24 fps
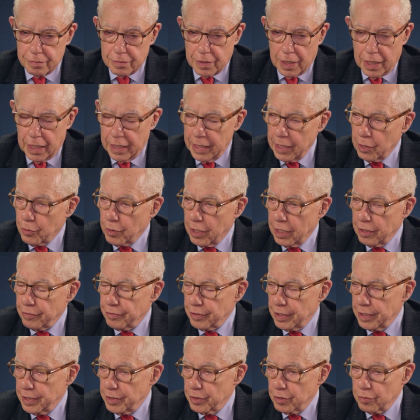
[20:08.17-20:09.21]
a highly
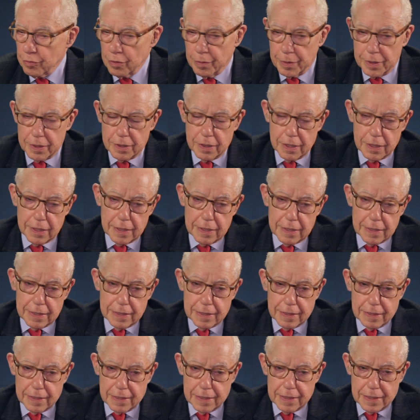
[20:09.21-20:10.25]
qualified young woman
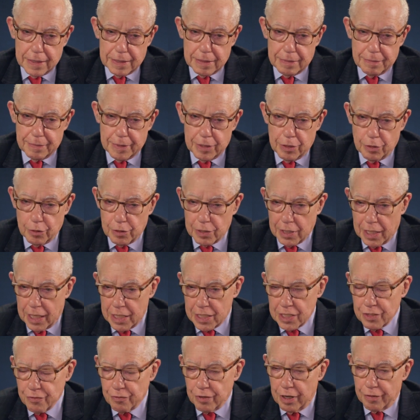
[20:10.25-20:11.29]
um, and heard
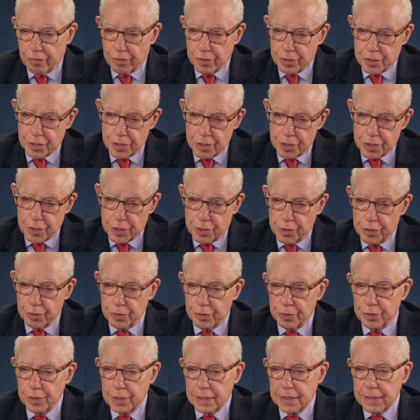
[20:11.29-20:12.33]
lots of references
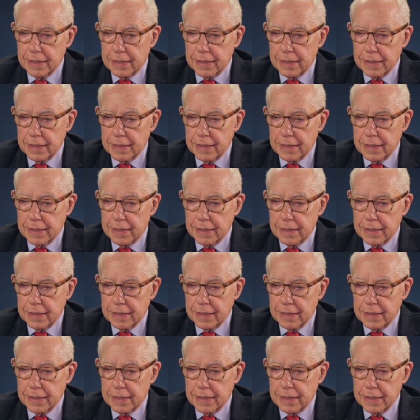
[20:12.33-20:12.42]
to